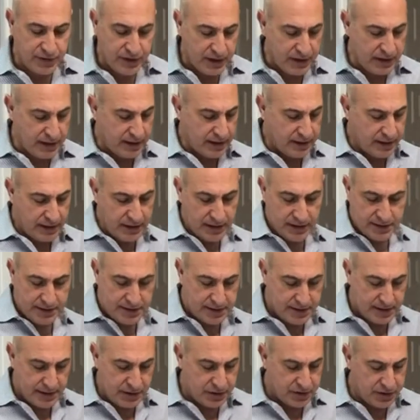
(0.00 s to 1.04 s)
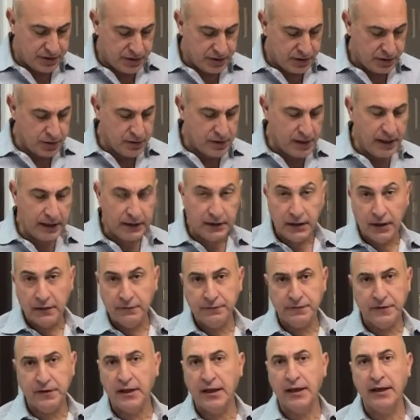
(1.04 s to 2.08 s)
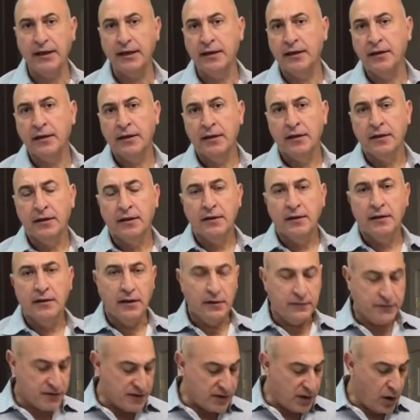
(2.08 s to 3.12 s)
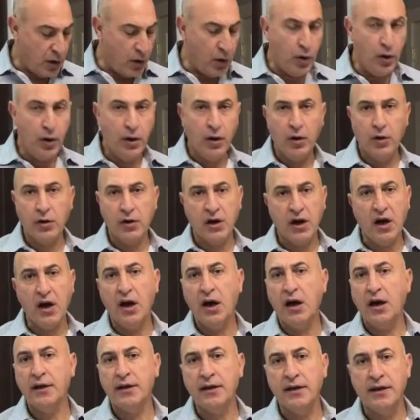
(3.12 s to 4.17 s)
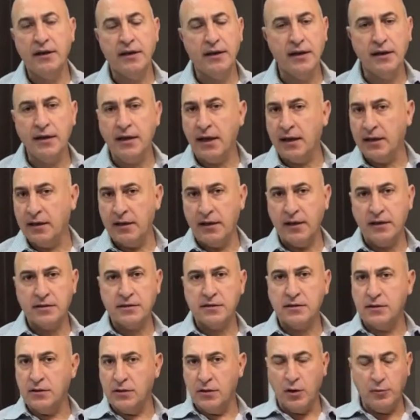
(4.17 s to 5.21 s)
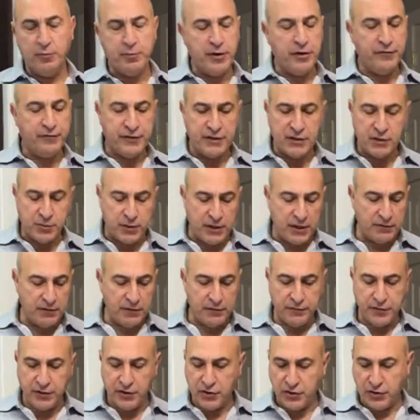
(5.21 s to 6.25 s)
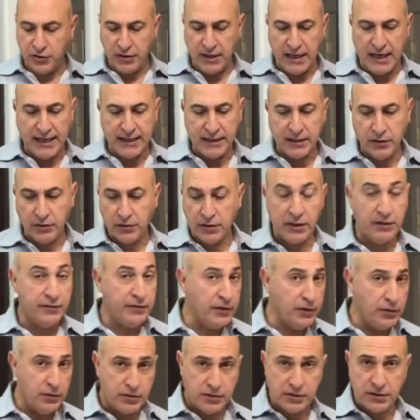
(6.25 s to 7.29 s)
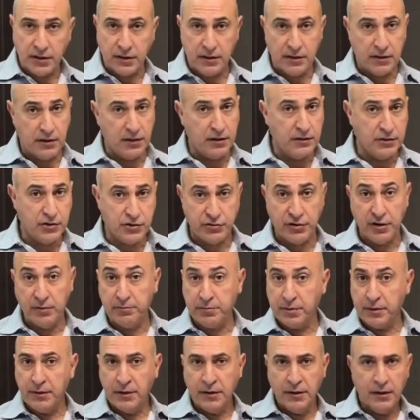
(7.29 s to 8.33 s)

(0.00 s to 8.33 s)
really an easy dish to do, and I love filet of sole or cod. Again, it's your preference, whatever fish you like. You can even use shrimp,